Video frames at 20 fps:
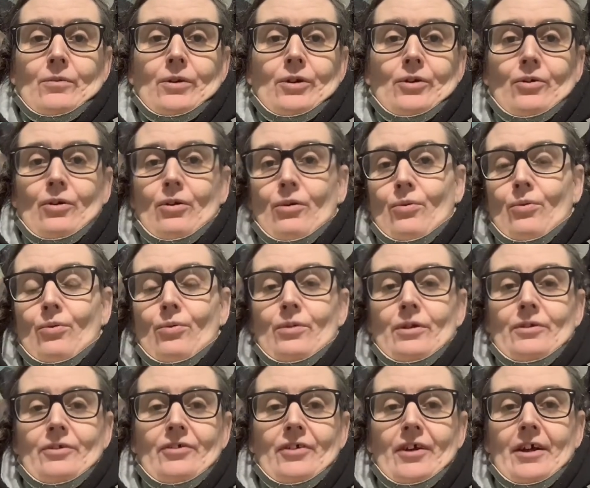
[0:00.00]
We're not
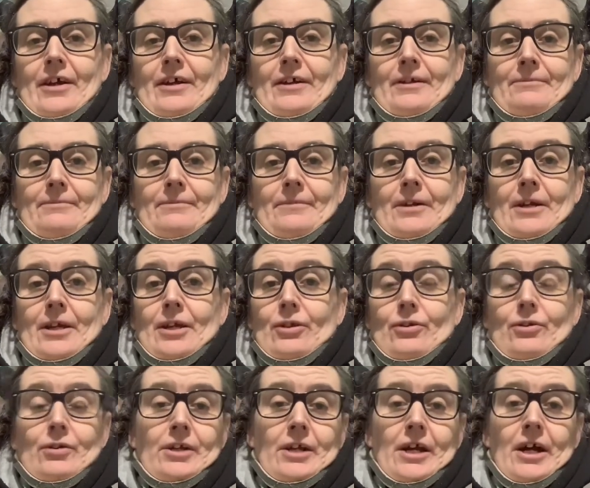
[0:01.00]
all the same.
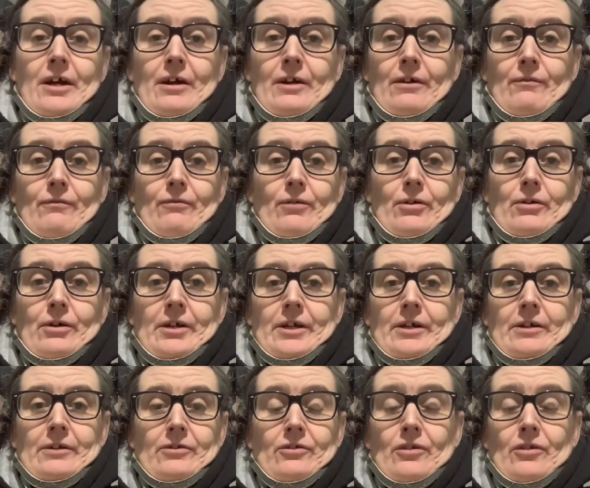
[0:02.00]
You can have, like,